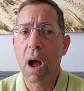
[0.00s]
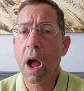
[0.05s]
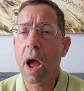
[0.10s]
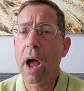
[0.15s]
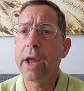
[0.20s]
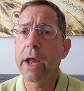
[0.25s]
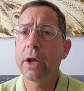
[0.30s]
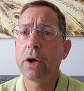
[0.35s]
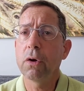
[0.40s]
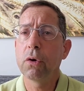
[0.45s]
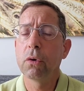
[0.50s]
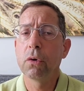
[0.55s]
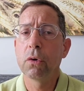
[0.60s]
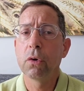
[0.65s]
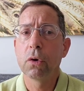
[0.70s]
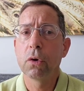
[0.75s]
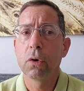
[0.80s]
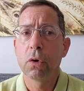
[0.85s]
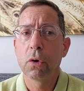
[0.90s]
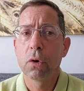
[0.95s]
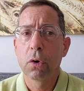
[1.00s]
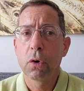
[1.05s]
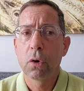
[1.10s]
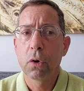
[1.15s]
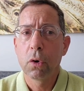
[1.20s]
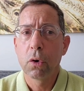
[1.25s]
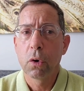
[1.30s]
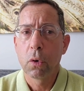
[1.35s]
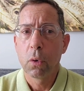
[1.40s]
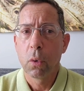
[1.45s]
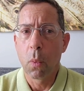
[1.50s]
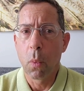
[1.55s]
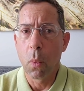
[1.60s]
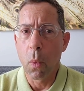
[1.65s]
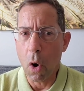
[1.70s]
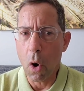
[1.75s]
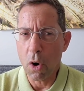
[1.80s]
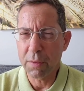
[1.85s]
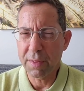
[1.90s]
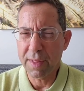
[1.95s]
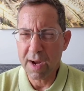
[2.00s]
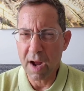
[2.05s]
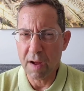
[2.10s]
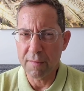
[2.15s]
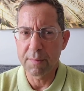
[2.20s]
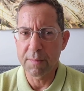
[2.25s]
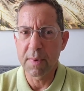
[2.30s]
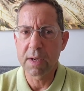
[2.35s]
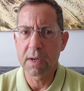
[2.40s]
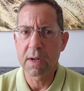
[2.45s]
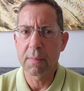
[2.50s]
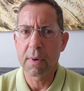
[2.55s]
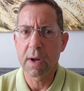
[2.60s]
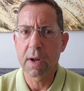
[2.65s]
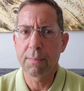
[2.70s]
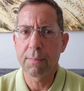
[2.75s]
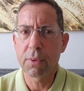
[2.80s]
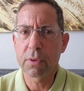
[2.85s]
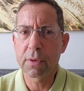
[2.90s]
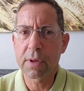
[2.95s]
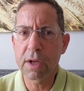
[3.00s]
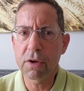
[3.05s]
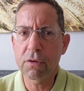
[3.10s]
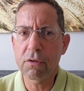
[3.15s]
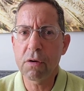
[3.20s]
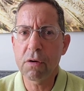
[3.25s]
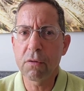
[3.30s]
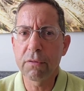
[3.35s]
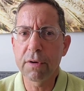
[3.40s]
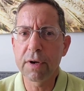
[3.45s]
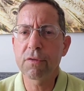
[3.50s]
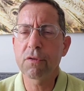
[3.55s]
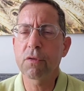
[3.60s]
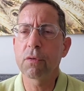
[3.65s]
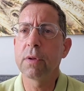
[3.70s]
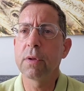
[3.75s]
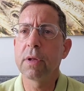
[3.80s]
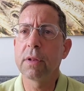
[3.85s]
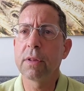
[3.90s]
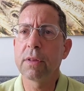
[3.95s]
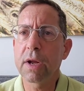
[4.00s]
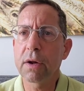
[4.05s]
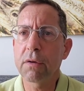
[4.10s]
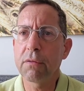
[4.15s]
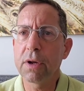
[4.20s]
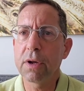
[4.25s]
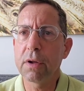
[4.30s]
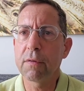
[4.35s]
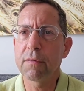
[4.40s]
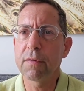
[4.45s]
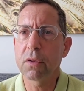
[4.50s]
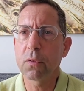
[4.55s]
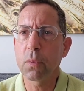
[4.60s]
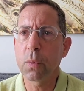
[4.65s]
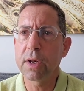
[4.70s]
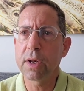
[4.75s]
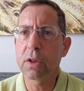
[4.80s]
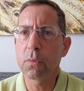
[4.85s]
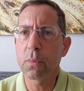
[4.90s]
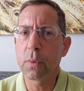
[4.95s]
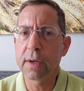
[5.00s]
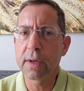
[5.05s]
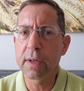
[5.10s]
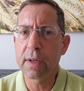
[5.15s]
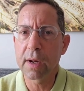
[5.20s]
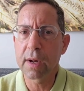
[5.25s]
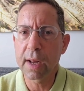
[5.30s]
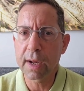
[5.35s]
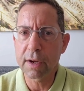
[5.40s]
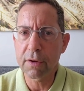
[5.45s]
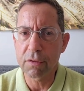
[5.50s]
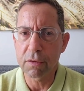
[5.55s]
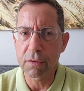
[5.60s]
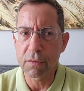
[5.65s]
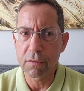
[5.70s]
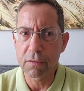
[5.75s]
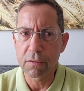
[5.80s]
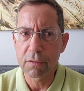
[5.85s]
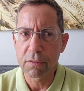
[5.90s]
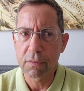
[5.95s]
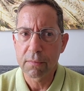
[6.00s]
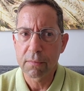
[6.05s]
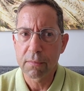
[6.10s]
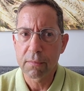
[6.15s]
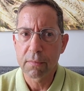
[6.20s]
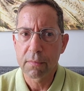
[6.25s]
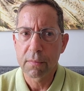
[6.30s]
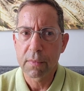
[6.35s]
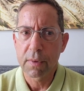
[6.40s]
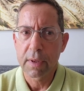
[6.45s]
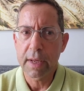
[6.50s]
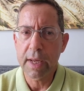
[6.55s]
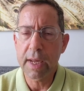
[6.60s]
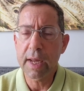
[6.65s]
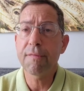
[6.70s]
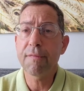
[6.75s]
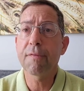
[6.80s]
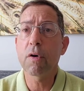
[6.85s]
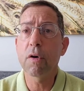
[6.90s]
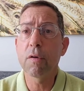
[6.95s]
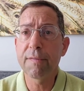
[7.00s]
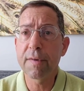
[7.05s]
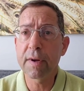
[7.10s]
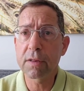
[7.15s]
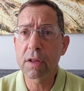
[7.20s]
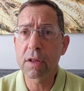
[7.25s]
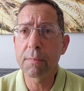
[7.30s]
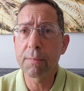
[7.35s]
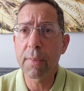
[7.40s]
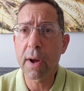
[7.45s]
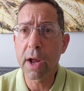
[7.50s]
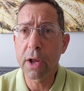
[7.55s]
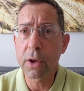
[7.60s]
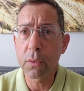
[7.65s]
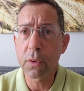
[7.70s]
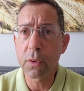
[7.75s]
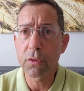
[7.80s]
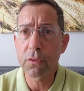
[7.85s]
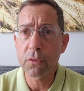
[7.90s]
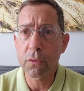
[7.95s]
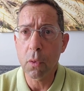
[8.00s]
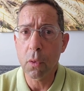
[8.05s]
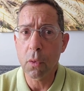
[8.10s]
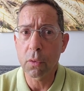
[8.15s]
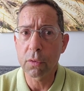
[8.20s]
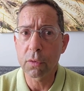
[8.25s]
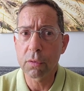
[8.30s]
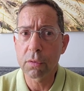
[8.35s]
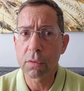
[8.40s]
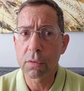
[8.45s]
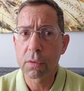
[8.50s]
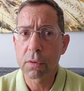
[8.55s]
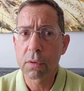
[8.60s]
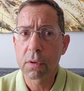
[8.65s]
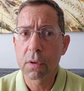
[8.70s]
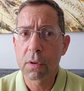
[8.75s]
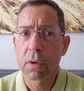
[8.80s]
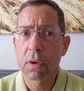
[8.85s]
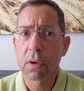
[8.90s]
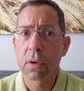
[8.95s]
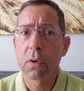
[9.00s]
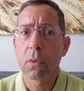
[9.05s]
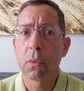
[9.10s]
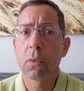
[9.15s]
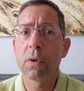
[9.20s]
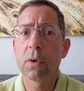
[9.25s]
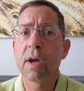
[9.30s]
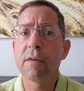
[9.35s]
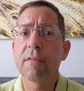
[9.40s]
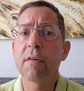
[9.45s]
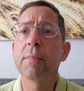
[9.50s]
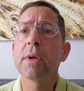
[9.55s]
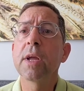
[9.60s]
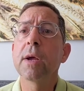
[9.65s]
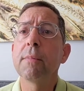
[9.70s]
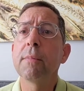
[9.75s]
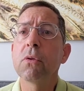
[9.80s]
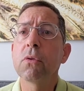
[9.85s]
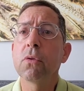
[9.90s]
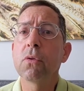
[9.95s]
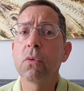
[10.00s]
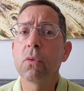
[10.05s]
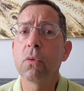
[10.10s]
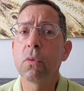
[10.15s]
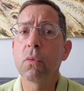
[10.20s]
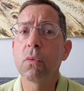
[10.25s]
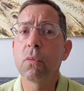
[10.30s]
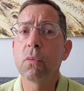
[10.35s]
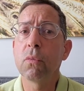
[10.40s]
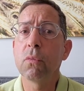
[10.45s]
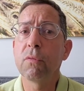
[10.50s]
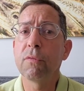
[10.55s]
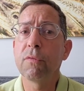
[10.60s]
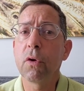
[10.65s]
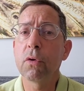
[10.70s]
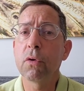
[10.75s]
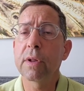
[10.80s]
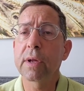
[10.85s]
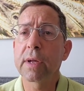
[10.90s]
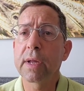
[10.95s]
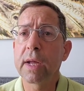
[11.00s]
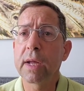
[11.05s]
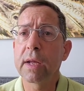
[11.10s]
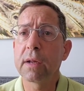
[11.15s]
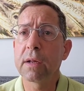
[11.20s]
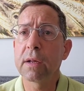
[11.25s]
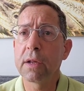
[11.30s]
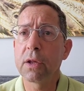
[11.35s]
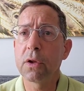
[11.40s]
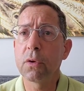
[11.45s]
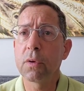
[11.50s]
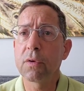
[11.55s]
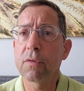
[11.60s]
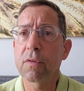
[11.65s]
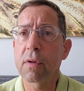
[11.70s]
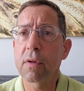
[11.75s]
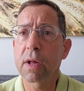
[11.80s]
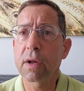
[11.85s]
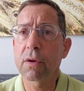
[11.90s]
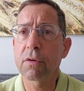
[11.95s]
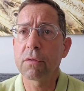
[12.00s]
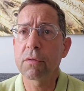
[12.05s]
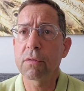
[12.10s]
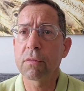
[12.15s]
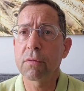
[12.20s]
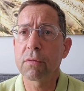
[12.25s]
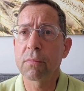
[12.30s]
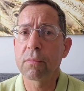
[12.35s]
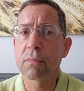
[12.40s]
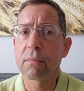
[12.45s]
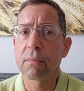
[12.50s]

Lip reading: I warned the government about potential risk to the integrity of the 2020 elections. If convicted by a US court, would never be able to vote again in the US elections.